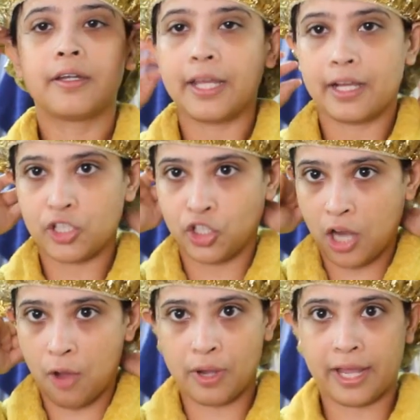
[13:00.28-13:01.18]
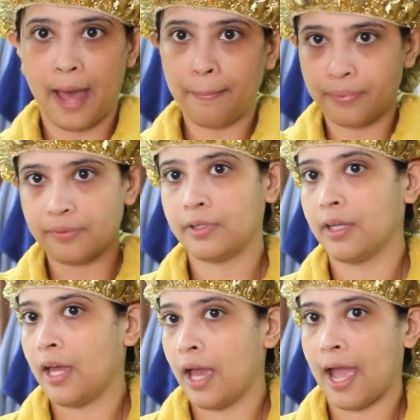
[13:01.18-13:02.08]
take a shower cap
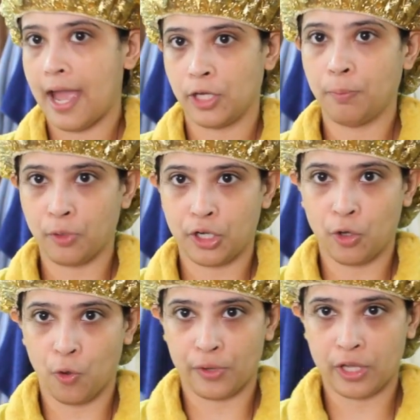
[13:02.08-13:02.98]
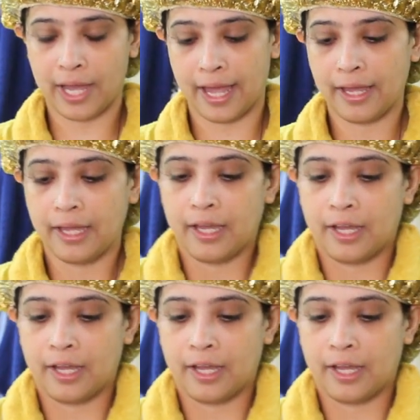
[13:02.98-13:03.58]
and you put it over your hair.